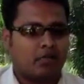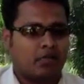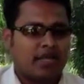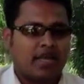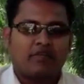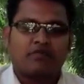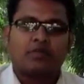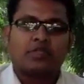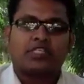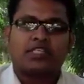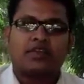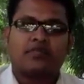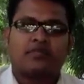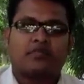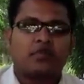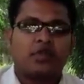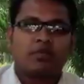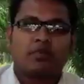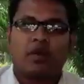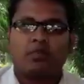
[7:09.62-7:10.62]
we have received
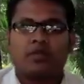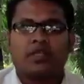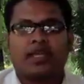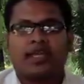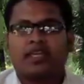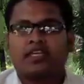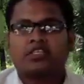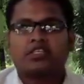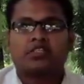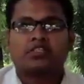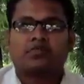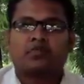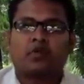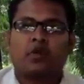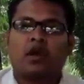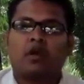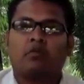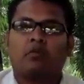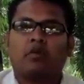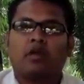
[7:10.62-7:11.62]
free publications
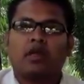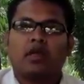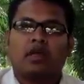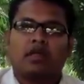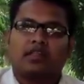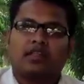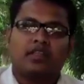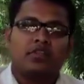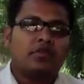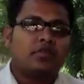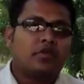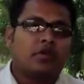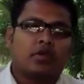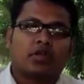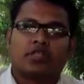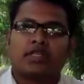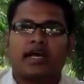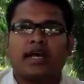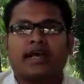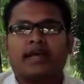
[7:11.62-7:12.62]
from the New
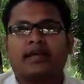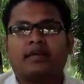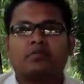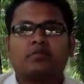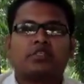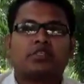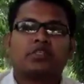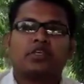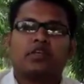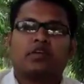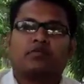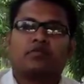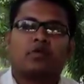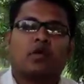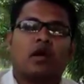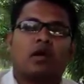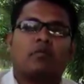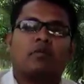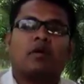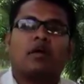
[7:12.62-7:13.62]
York Times,
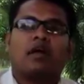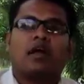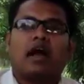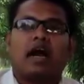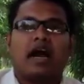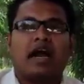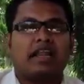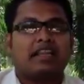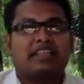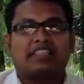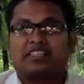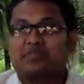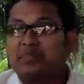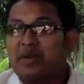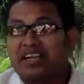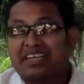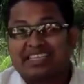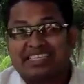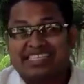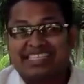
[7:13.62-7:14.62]
from Islands
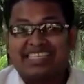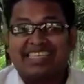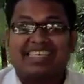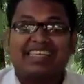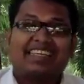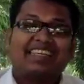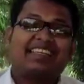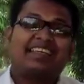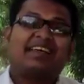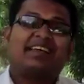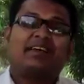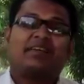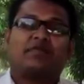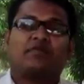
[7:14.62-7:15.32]
Magazine,